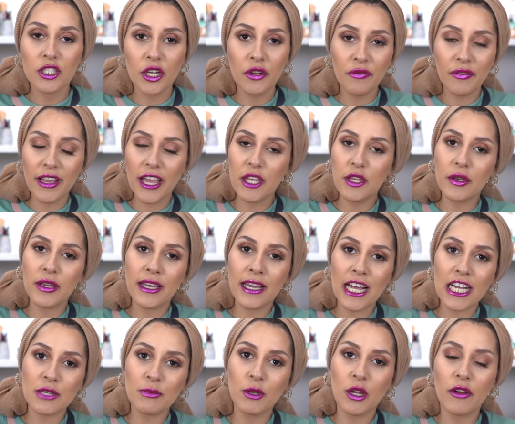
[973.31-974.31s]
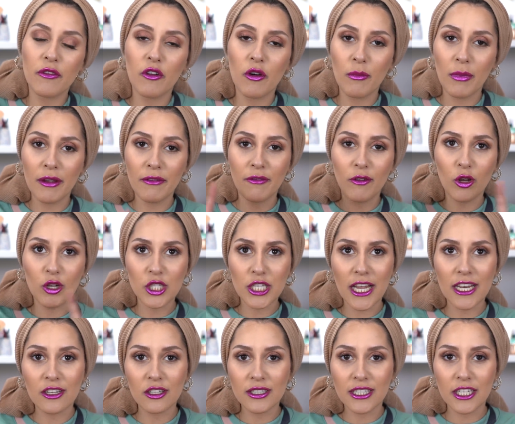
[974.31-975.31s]
Don't forget you can catch me over on my vlog
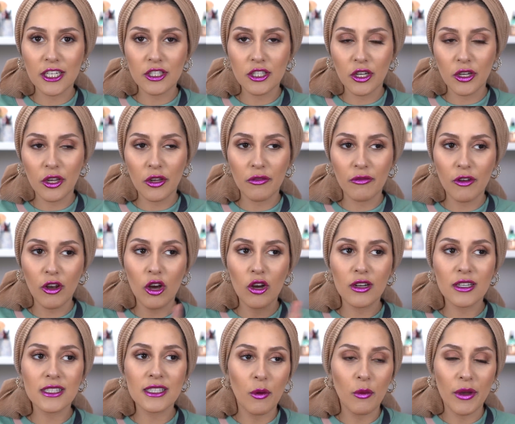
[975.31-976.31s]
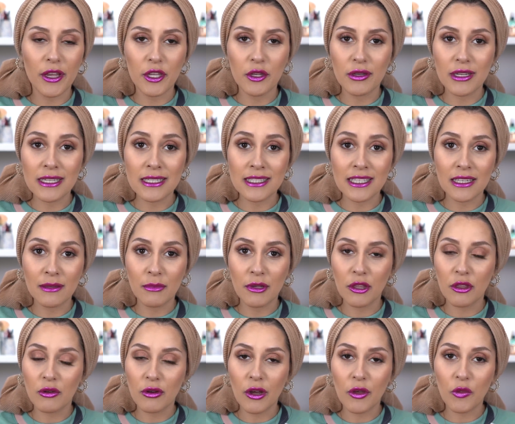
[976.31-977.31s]
channel, Dina Tokio Vlogs, where you can see me
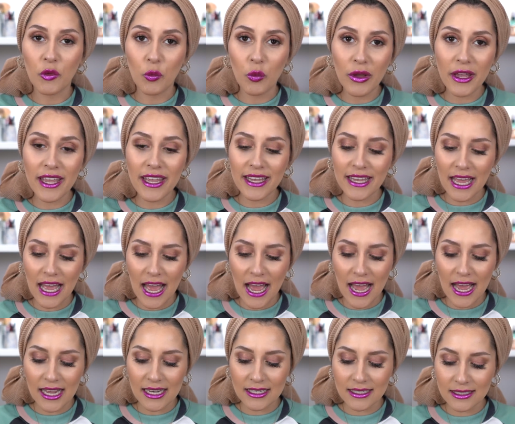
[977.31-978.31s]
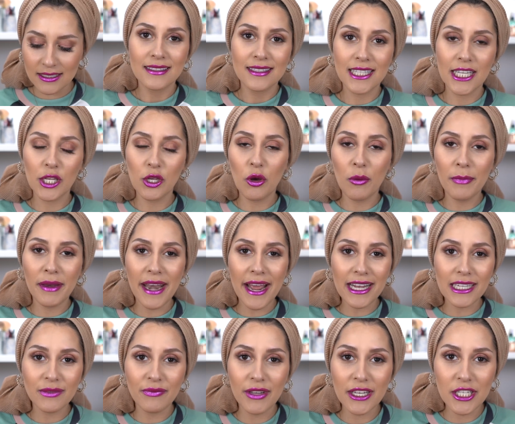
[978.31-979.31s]
throughout the week, and see you on my
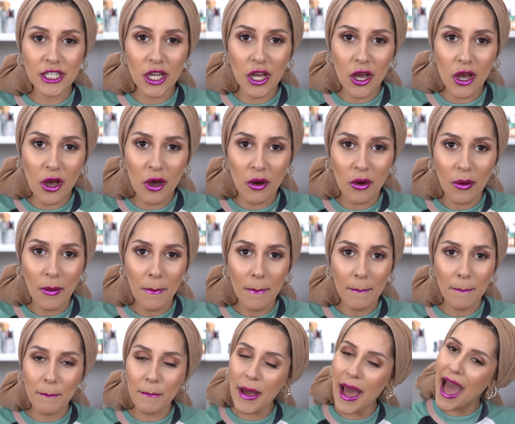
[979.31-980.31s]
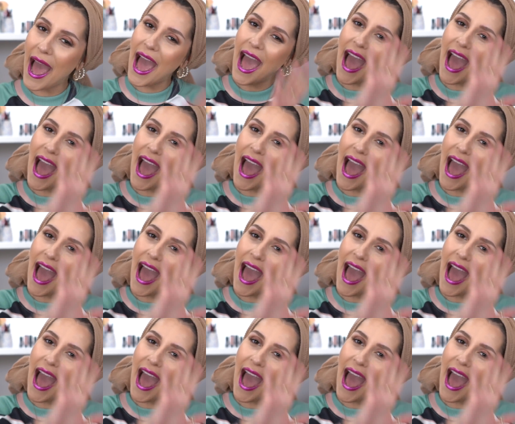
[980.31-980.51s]
next video. Bye!